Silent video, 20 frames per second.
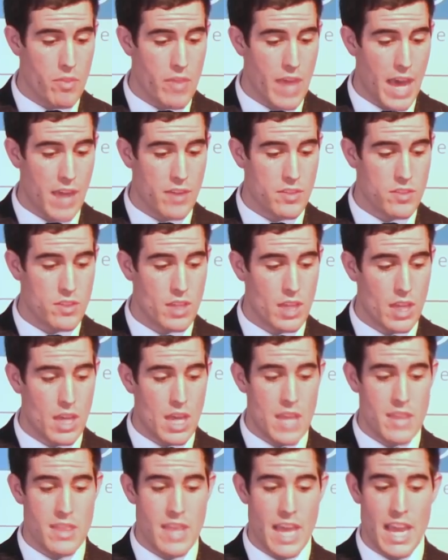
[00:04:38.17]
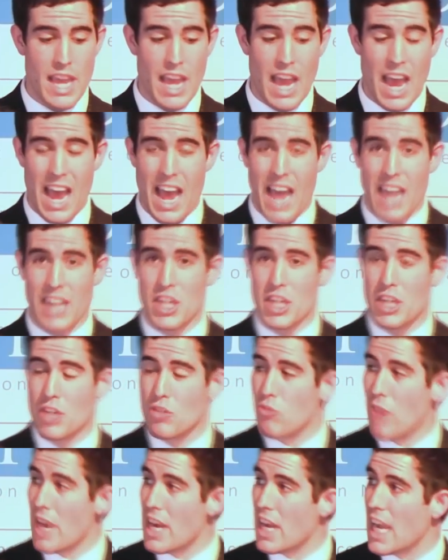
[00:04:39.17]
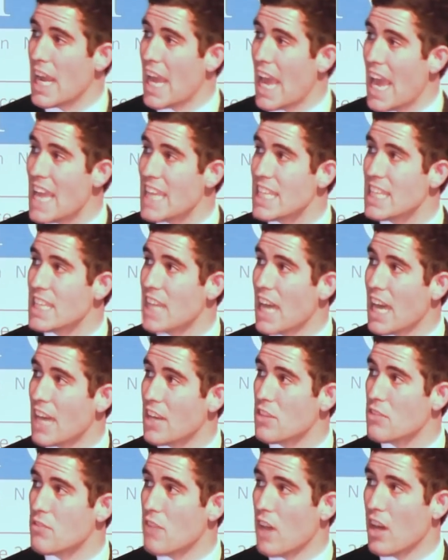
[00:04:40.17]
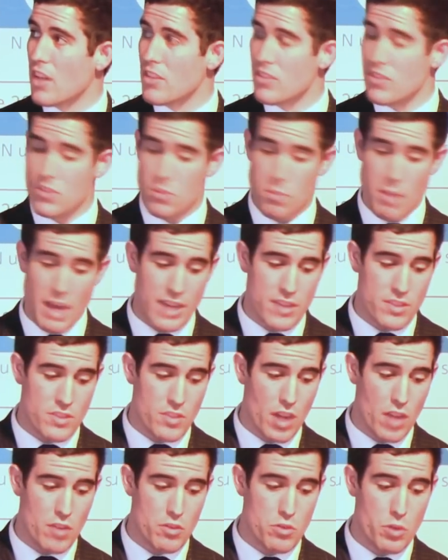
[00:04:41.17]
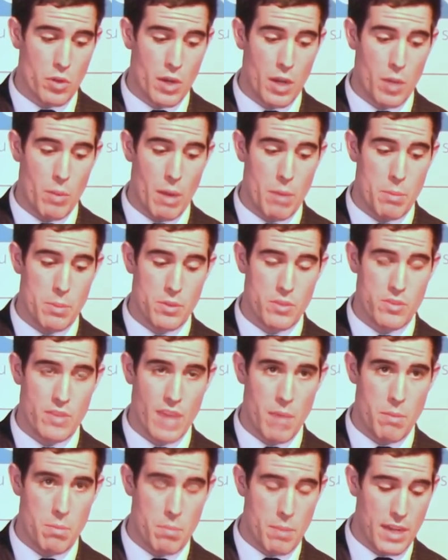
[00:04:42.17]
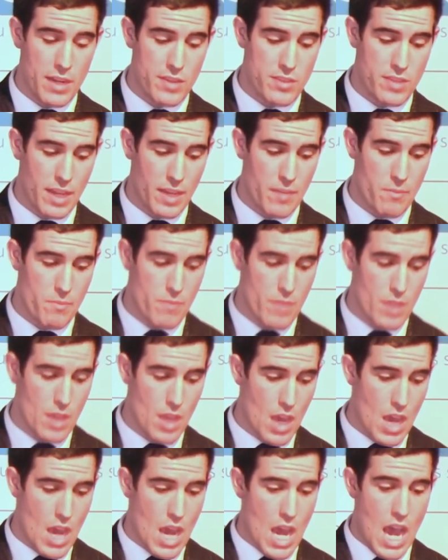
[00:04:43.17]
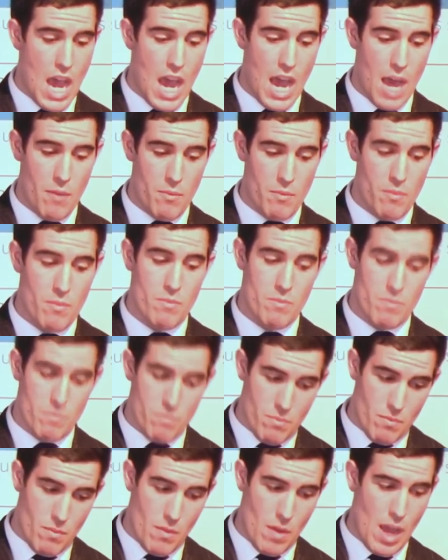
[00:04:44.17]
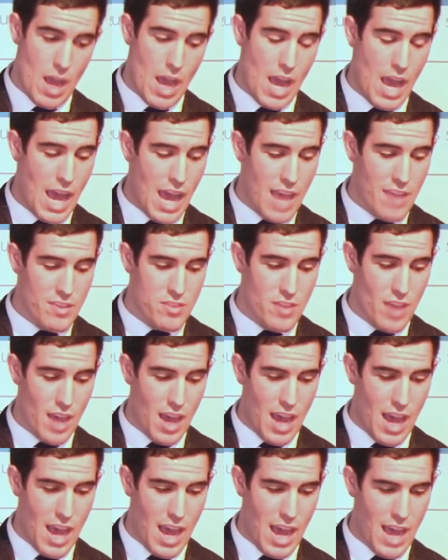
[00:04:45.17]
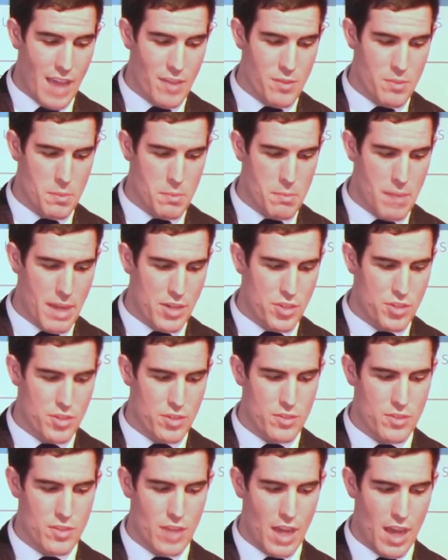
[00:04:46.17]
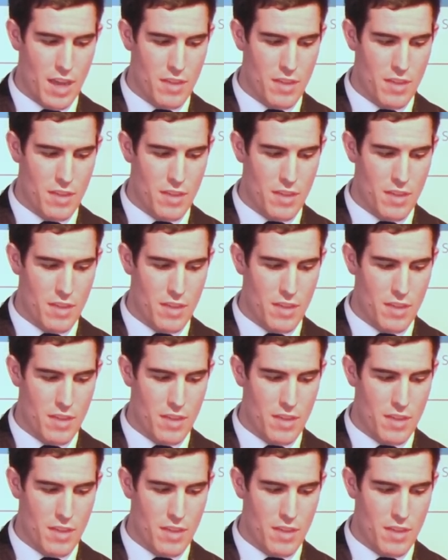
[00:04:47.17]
that they actually greatly aided and advanced Pakistan's nuclear weapons capability. As we've mentioned,